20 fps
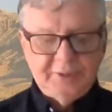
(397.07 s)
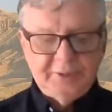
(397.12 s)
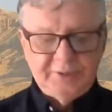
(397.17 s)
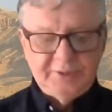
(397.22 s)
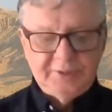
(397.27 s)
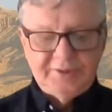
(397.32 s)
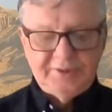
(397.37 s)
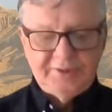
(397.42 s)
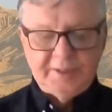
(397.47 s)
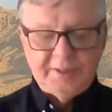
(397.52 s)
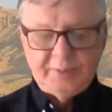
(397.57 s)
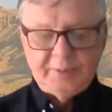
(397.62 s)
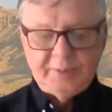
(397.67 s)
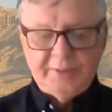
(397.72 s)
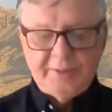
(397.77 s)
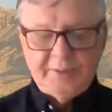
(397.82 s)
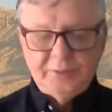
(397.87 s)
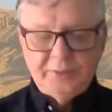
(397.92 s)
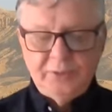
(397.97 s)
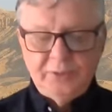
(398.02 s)
to
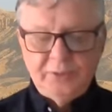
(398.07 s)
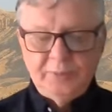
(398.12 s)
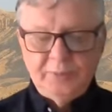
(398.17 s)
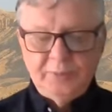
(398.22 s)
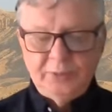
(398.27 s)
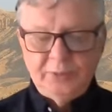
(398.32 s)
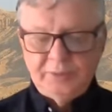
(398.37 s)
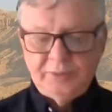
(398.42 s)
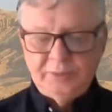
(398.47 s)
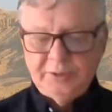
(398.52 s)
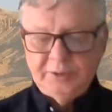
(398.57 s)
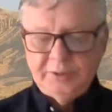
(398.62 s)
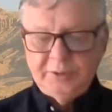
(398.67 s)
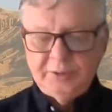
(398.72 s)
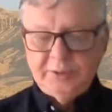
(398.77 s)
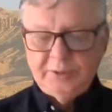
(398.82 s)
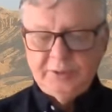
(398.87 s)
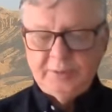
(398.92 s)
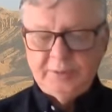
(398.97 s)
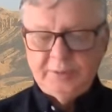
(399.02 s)
celebrate the new moon
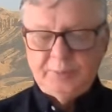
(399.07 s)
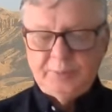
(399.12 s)
and